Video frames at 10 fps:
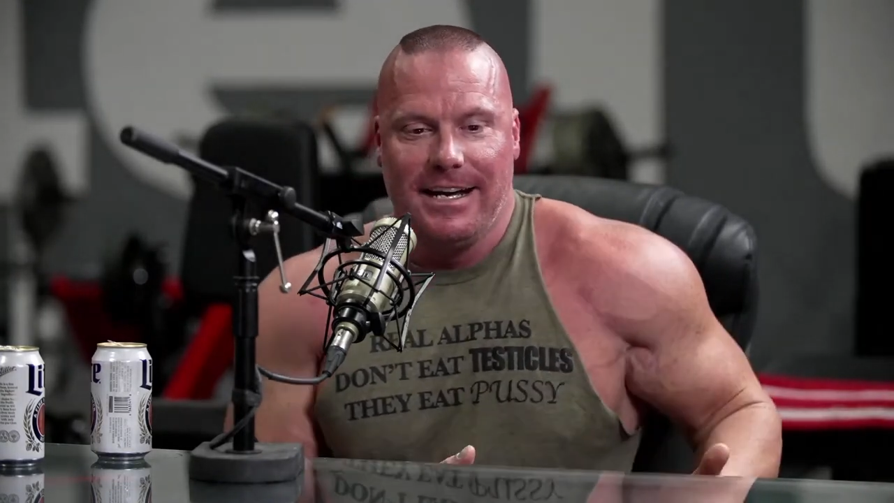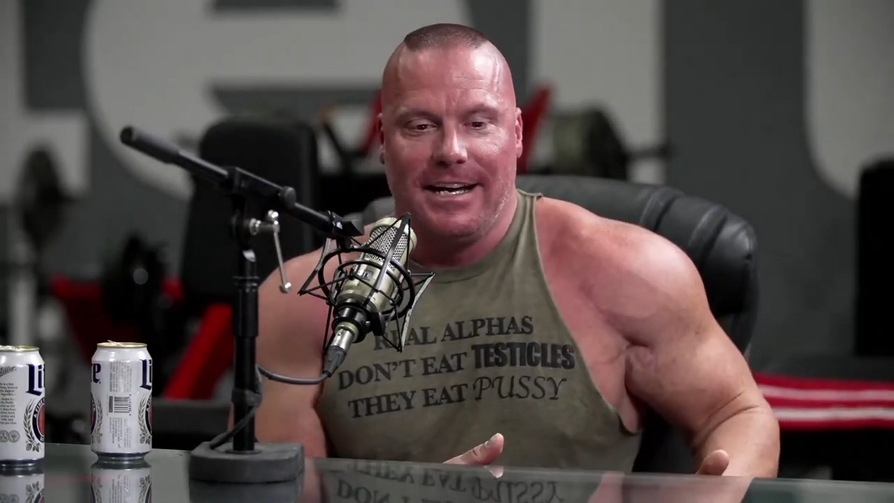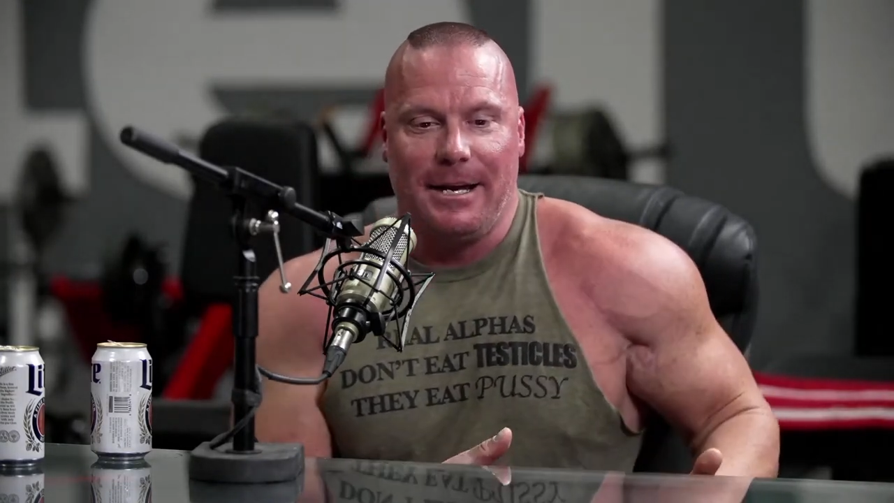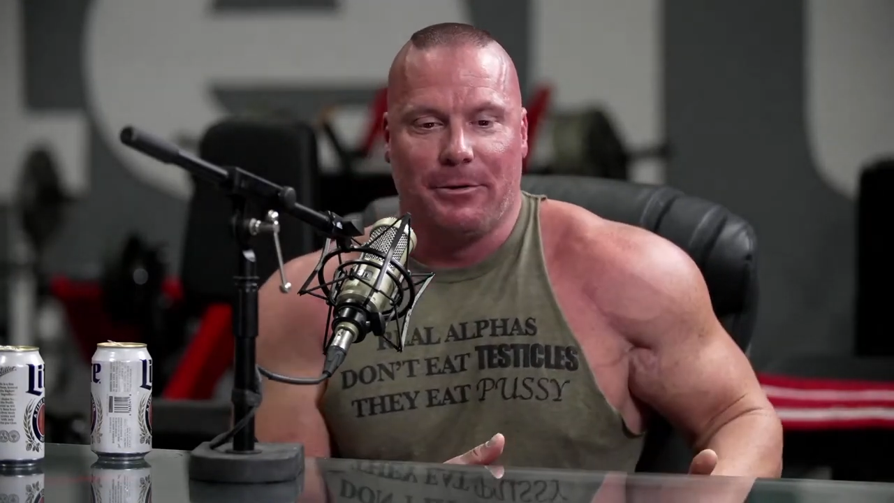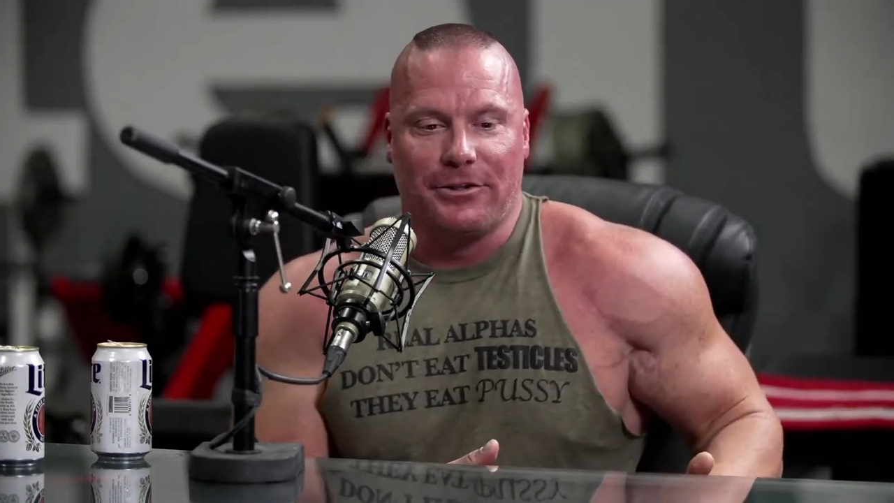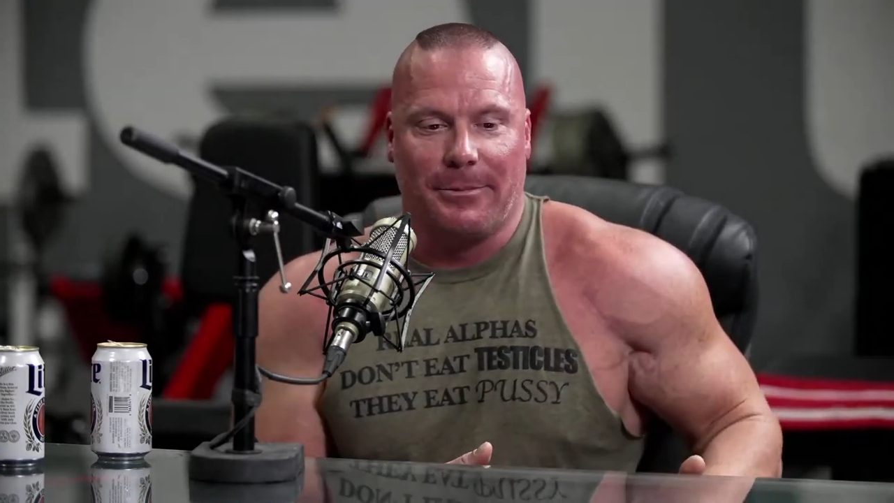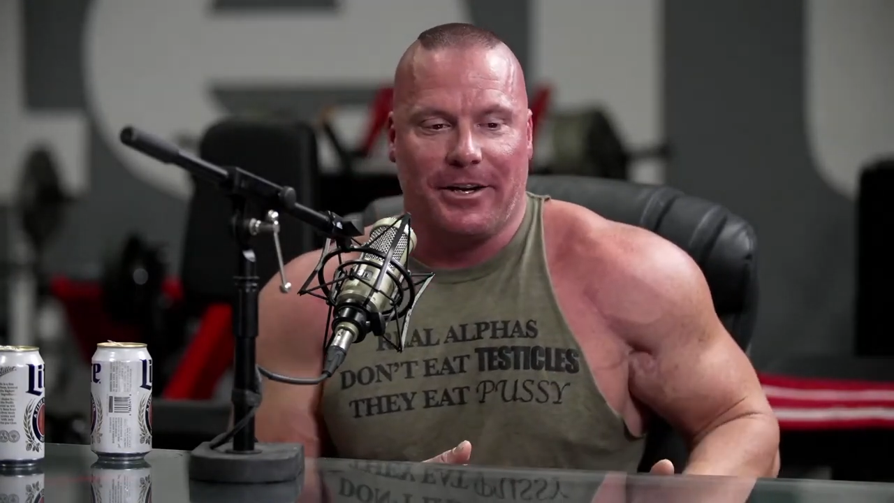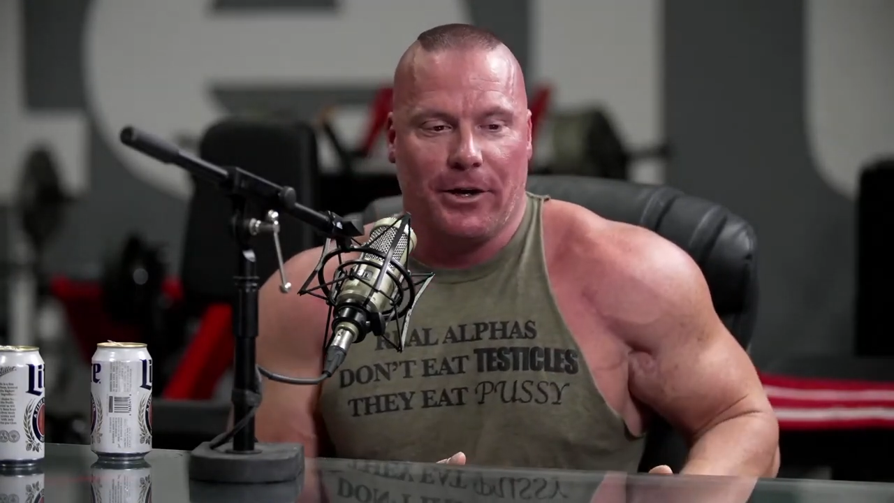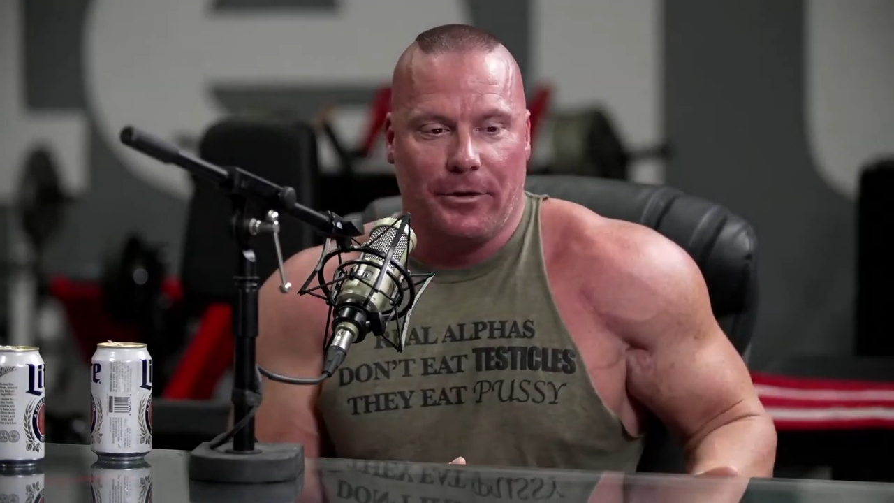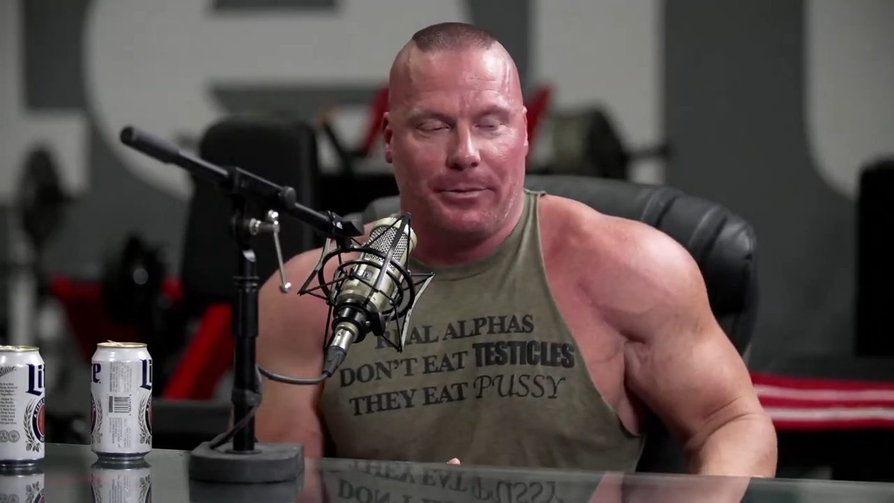He pulls up with the
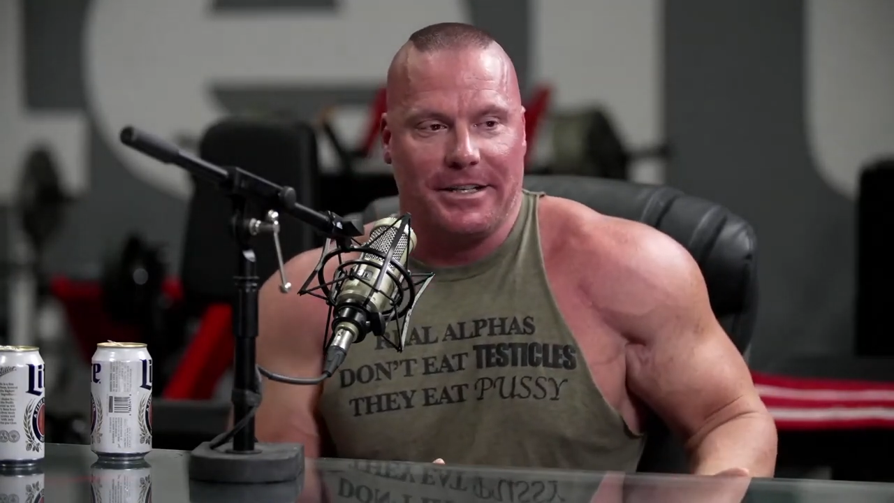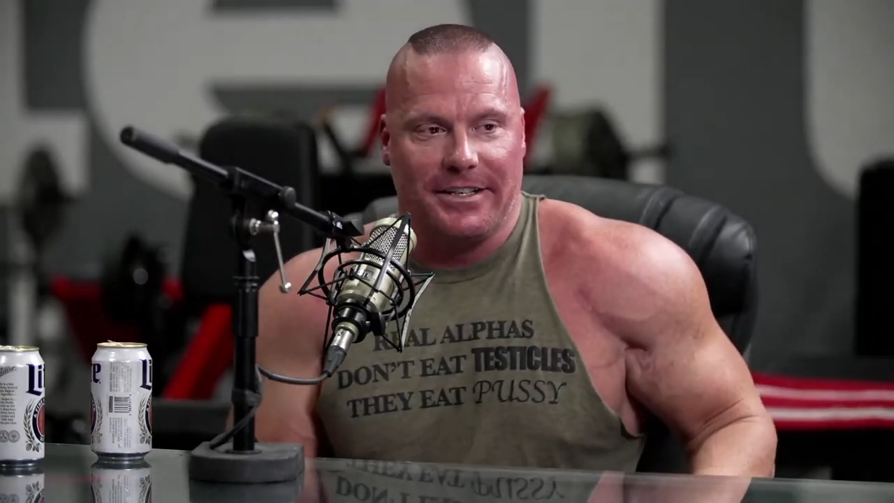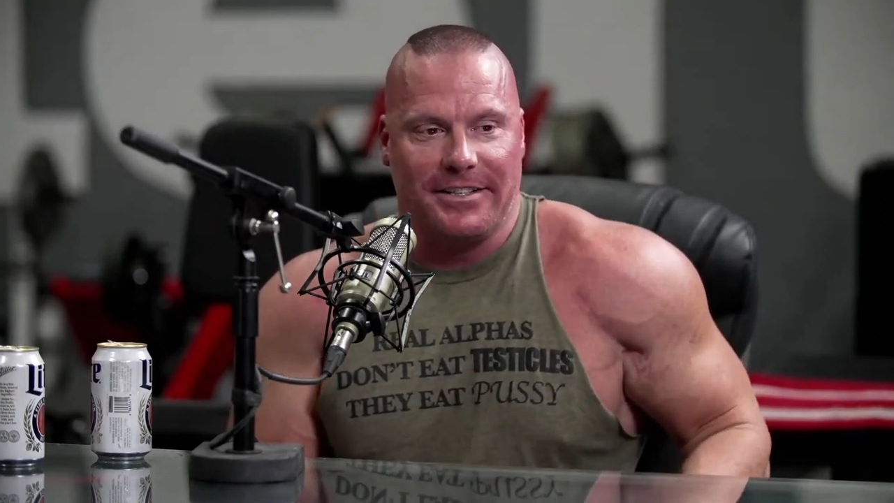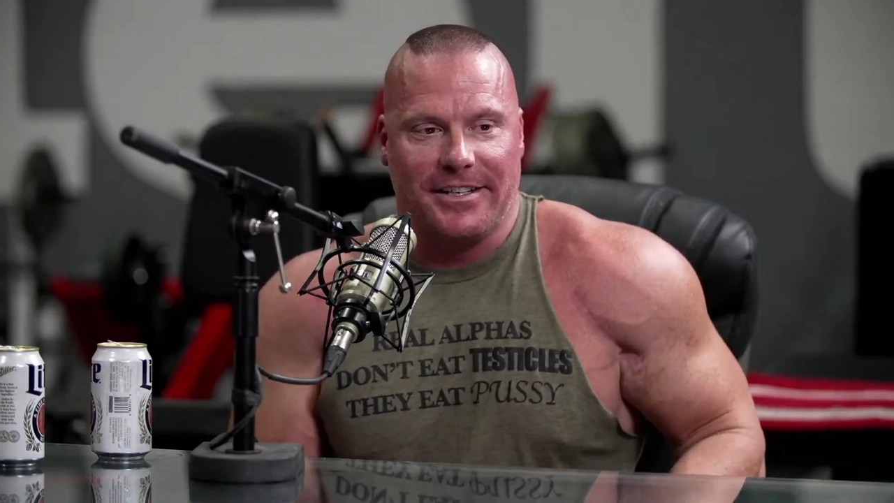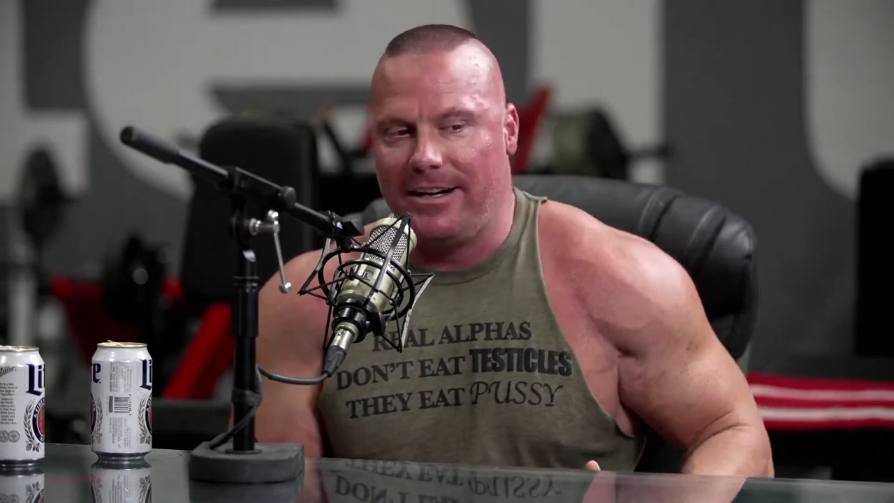goat, brings it inside,